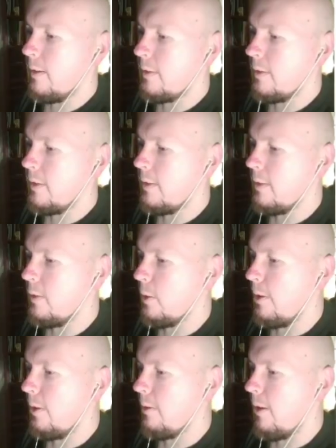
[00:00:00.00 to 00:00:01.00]
you know, I've
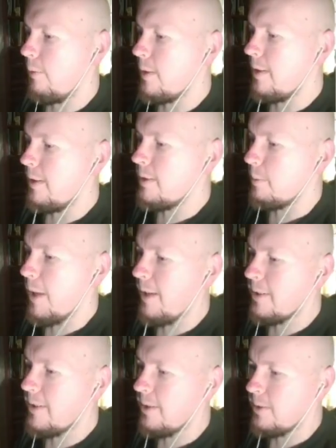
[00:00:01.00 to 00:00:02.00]
gained some access to
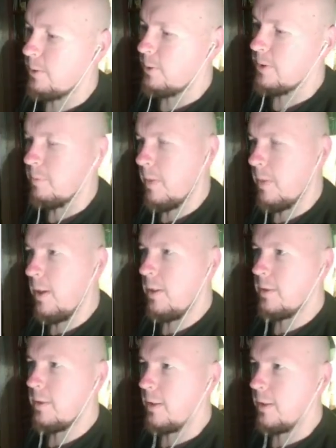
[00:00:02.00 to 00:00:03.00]
some
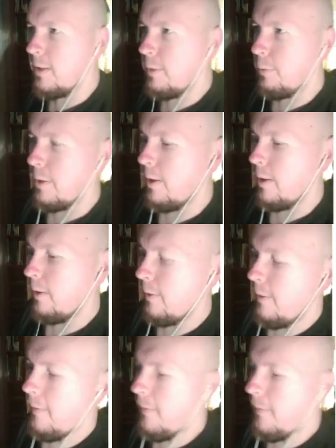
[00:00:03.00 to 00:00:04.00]
scientific
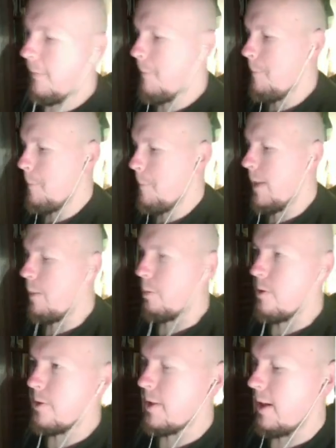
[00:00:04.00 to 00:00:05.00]
papers,
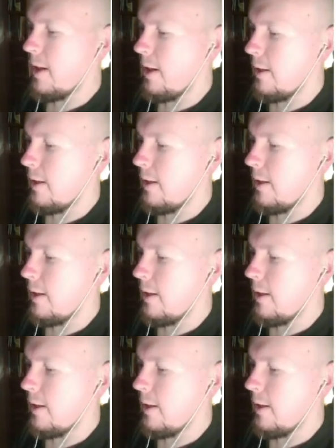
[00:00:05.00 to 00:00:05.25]
and